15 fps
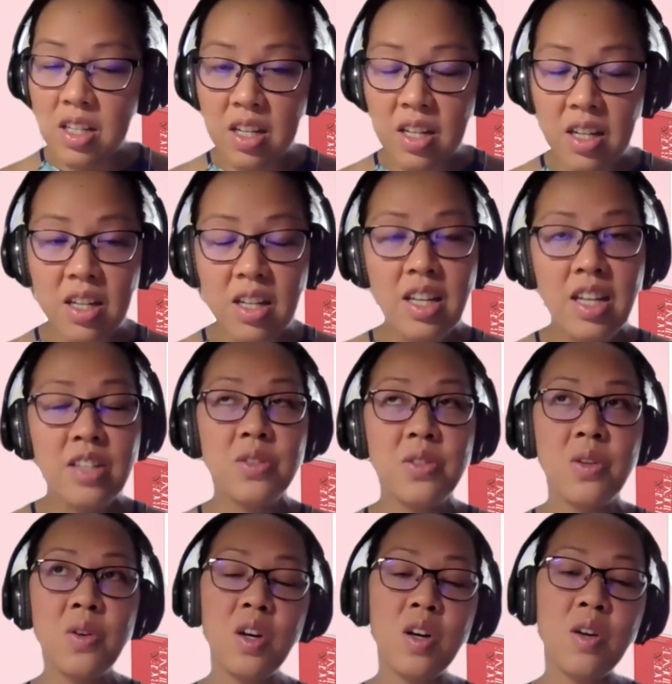Ida.
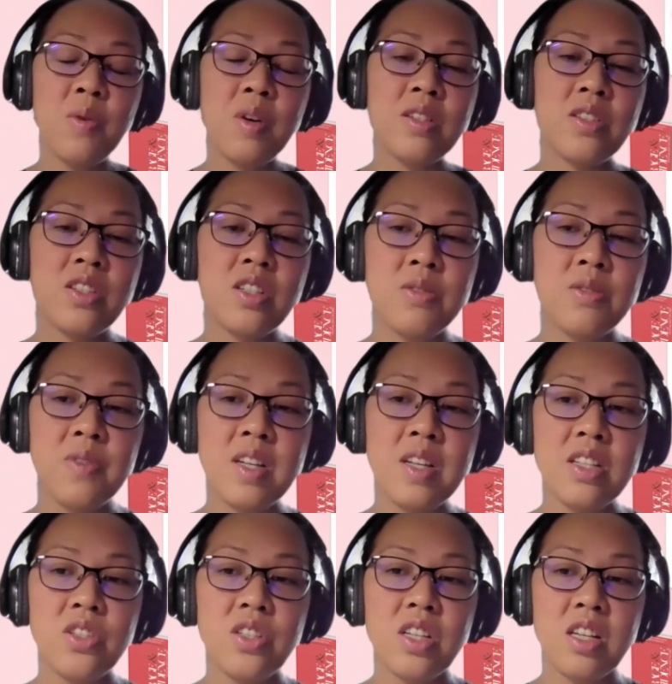So I was just
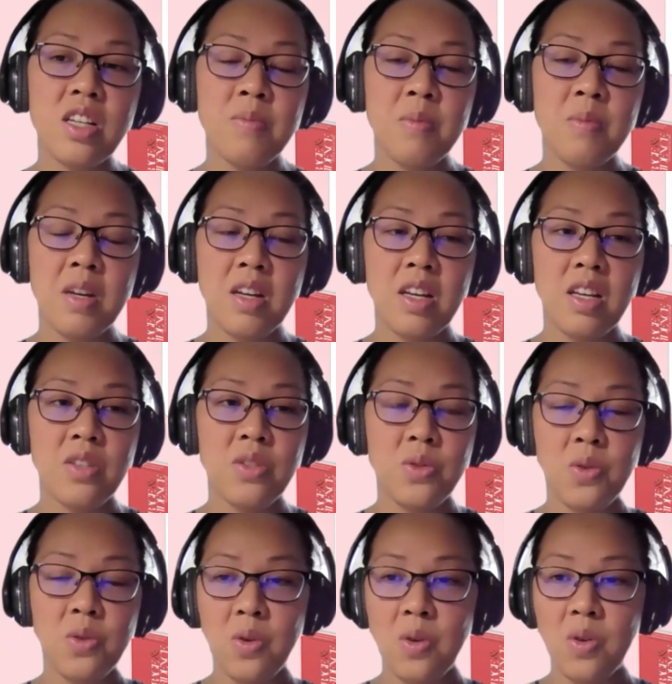finishing my
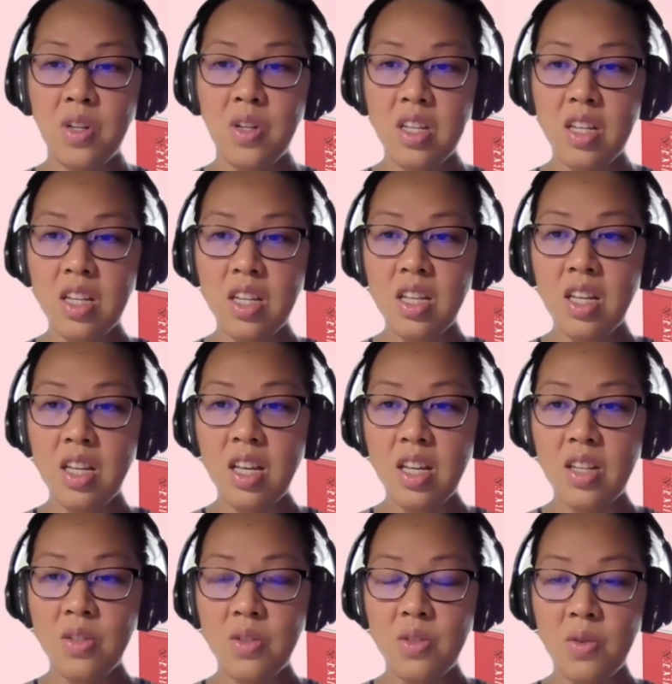story
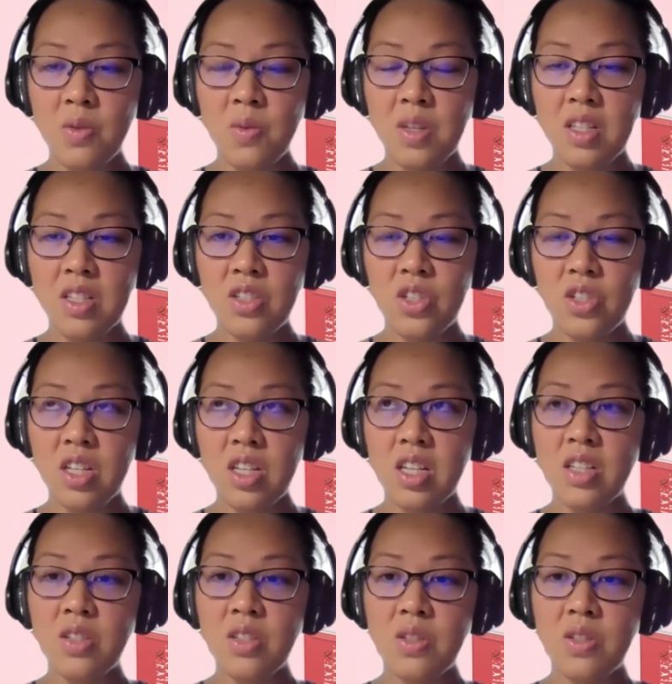and so with Jean.